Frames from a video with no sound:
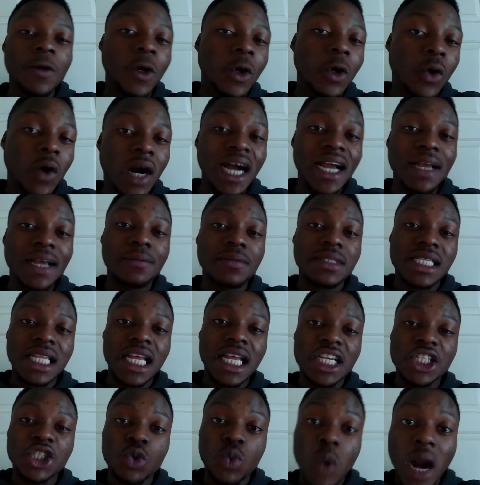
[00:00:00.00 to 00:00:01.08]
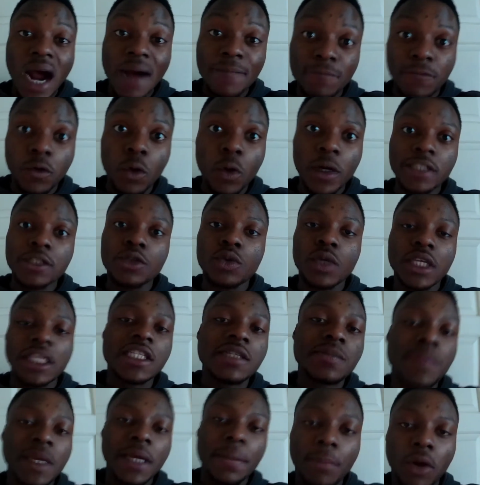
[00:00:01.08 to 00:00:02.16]
your grime/rap voice when you
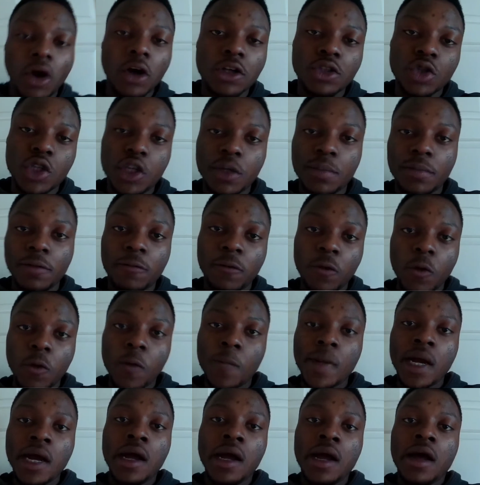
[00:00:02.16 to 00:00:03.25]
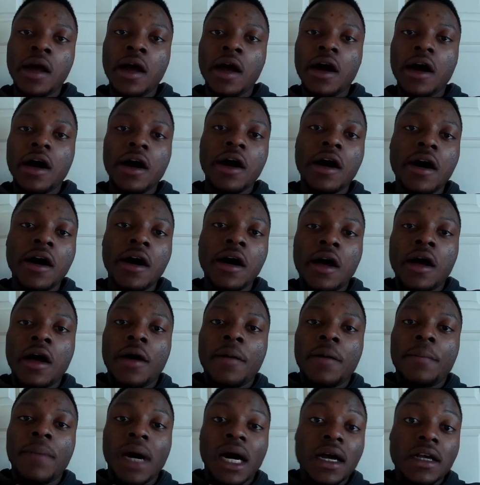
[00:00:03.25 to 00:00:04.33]
spit bars when you perform
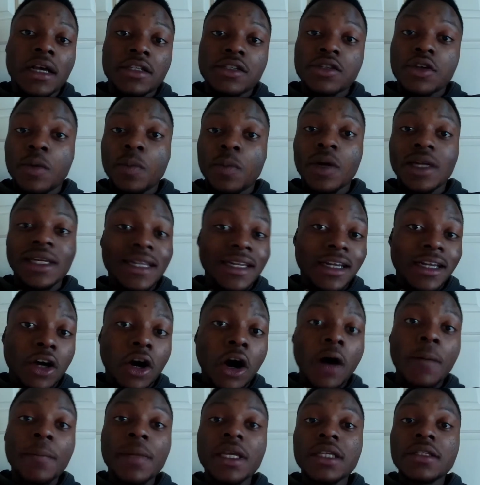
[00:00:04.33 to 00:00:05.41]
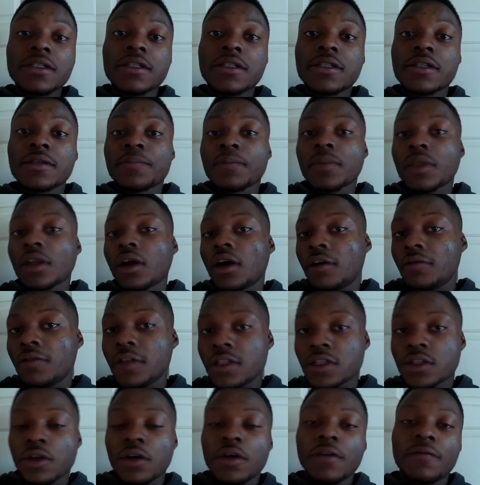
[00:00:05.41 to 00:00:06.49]
by someone in the comments of a
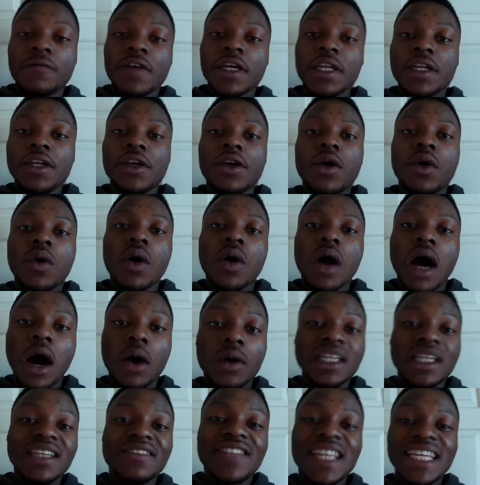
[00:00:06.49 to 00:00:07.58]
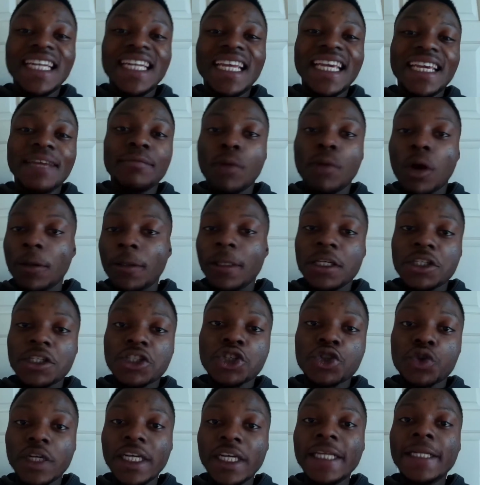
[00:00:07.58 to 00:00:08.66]
certain video. I'll leave the name on the
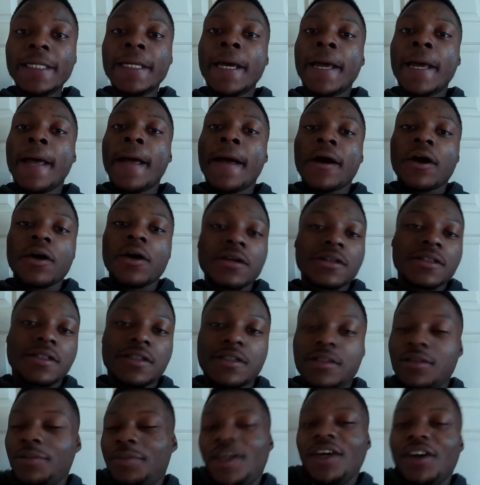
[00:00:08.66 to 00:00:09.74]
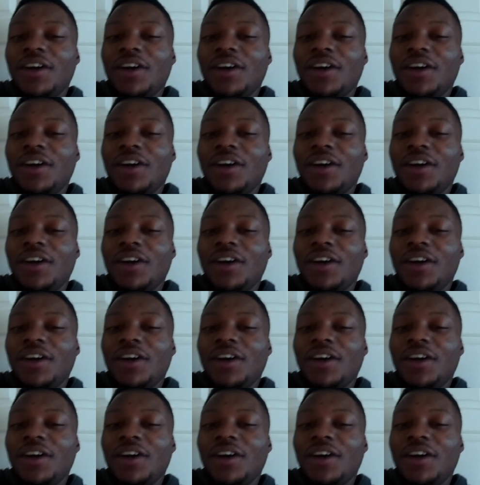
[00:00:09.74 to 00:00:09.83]
screen because, to be